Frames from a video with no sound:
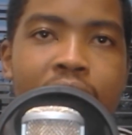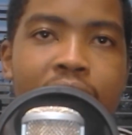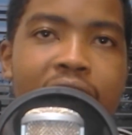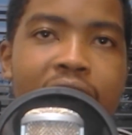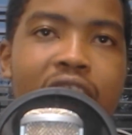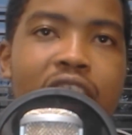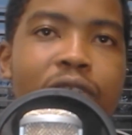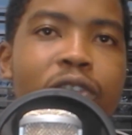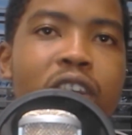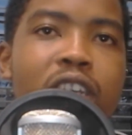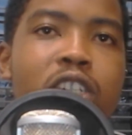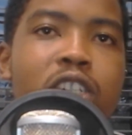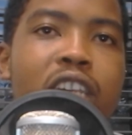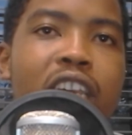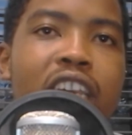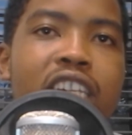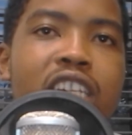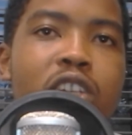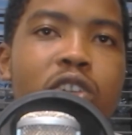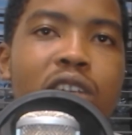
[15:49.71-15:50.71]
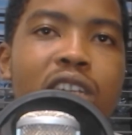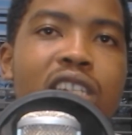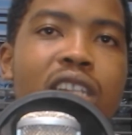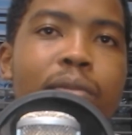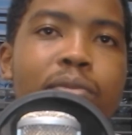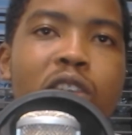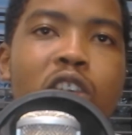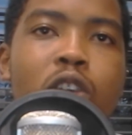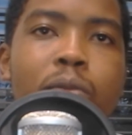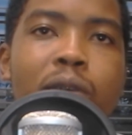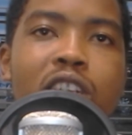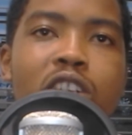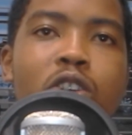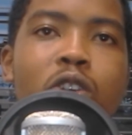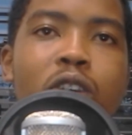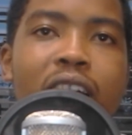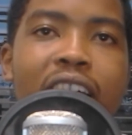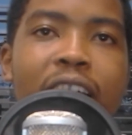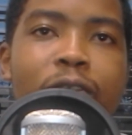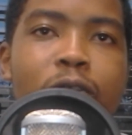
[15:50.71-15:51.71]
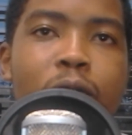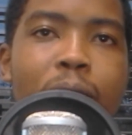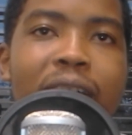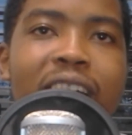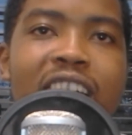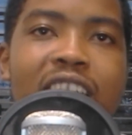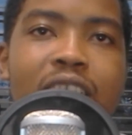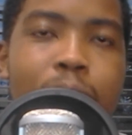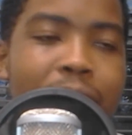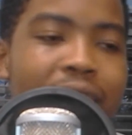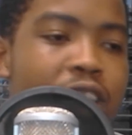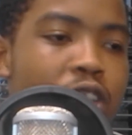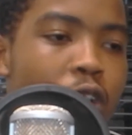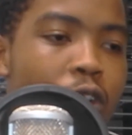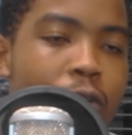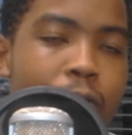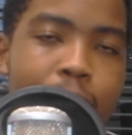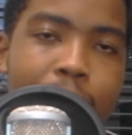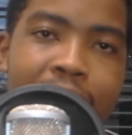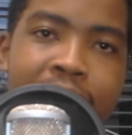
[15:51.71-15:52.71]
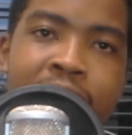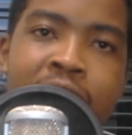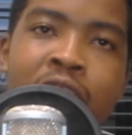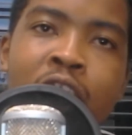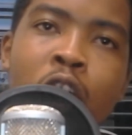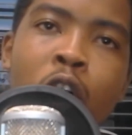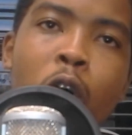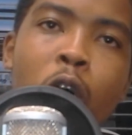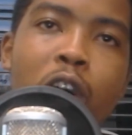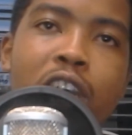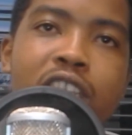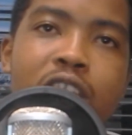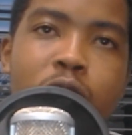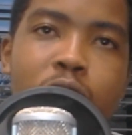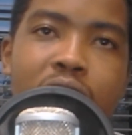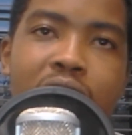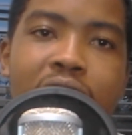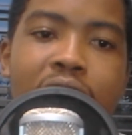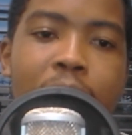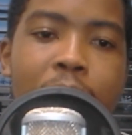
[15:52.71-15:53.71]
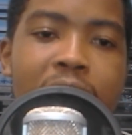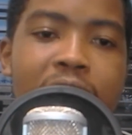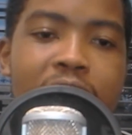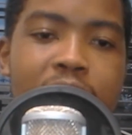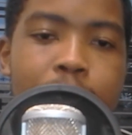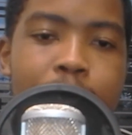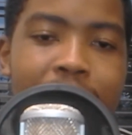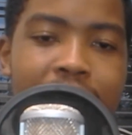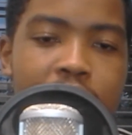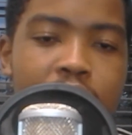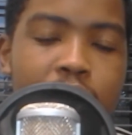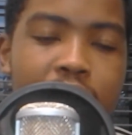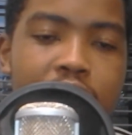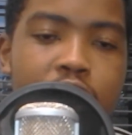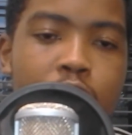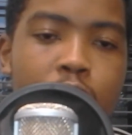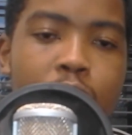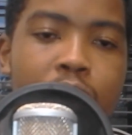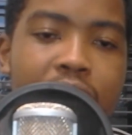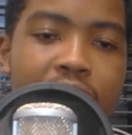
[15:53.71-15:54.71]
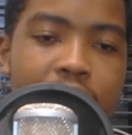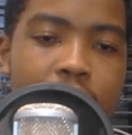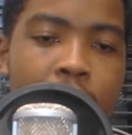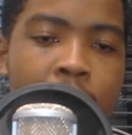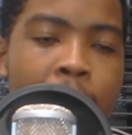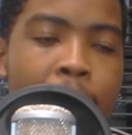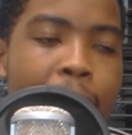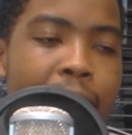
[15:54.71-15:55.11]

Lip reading: Is free education really something you must look at from an expense of money, or is it really an expense that you look at,